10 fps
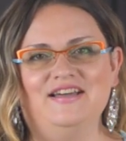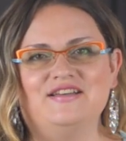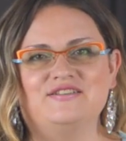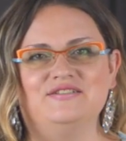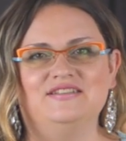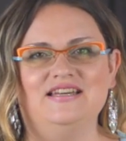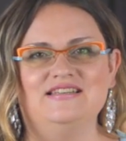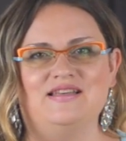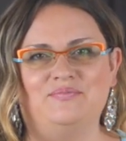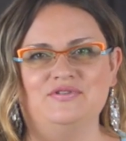So on
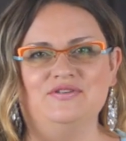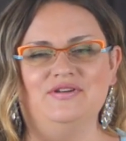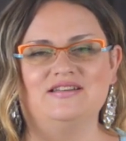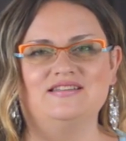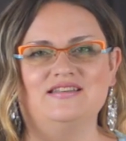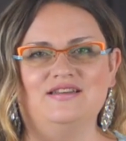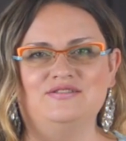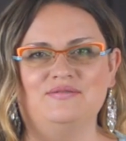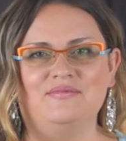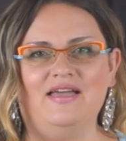today's episode, I decided
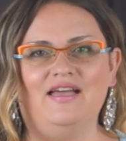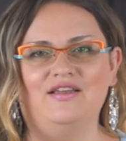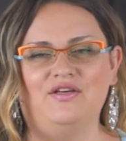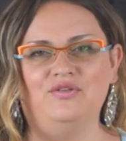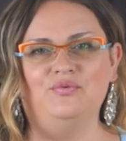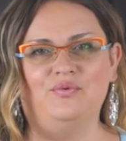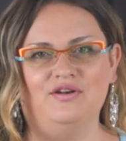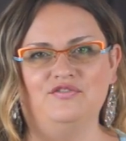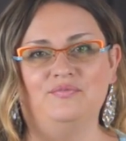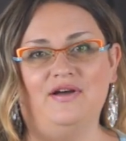to make another one
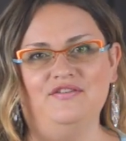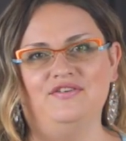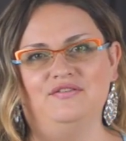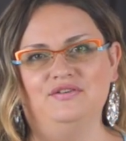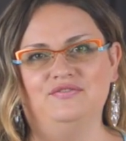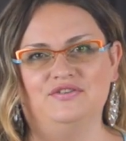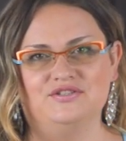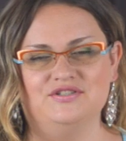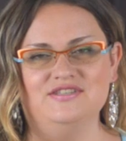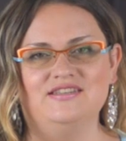of my favorite
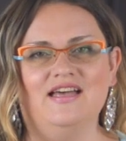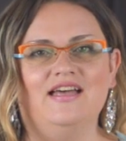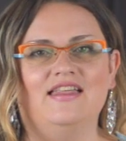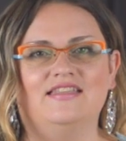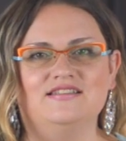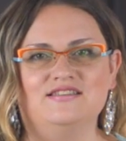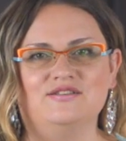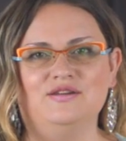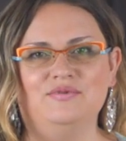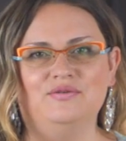fishes. This is
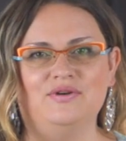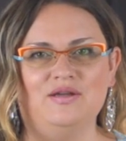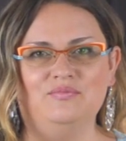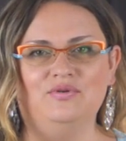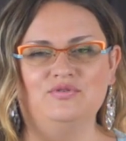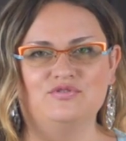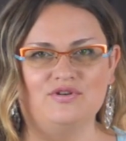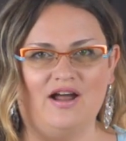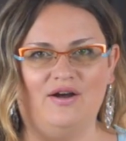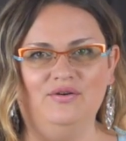going to be rainbow
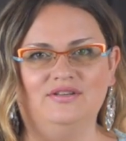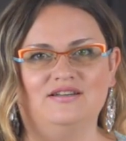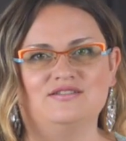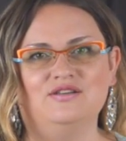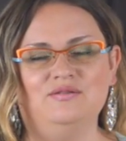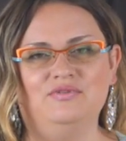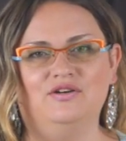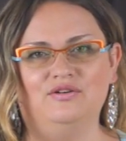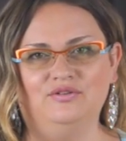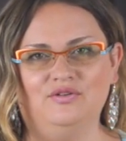trout and it's going to be
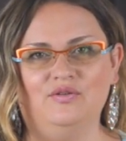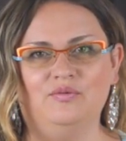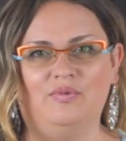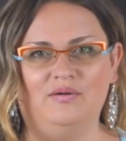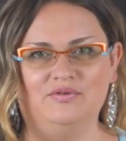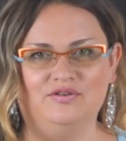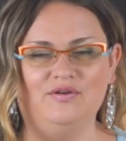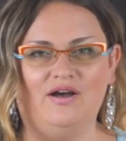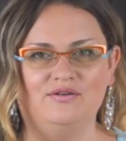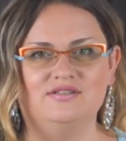grilled on the barbecue
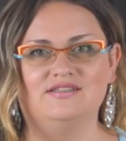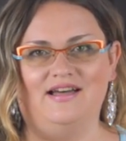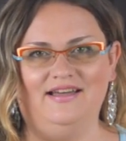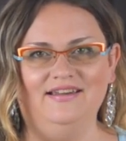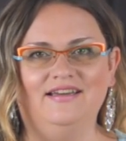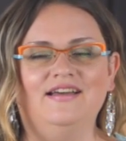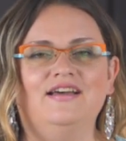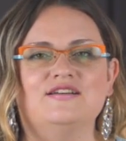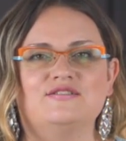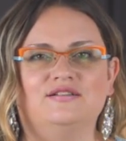outside.
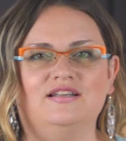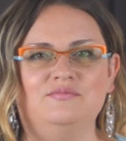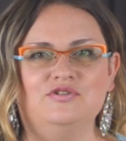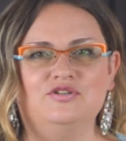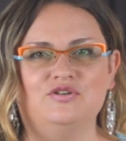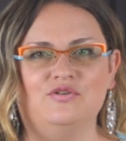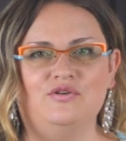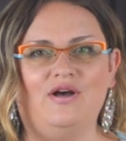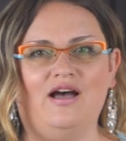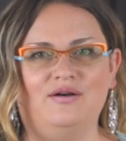So let me show you
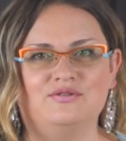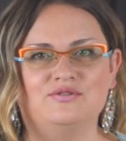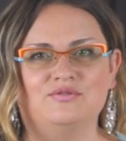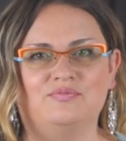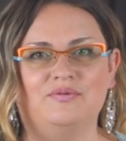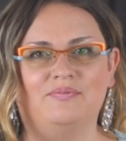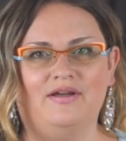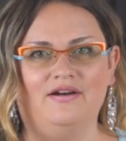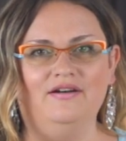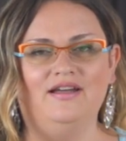how to
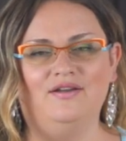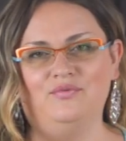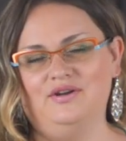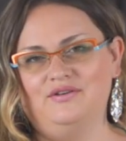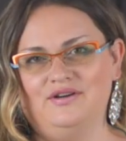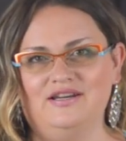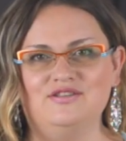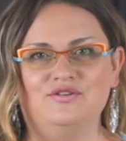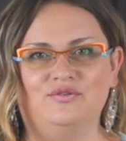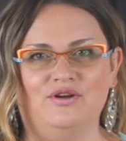prepare and what
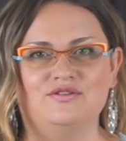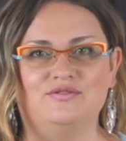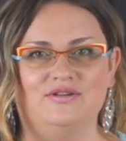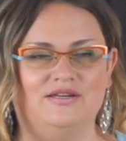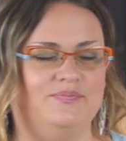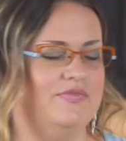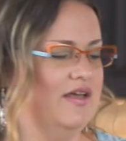ingredients you're going to need.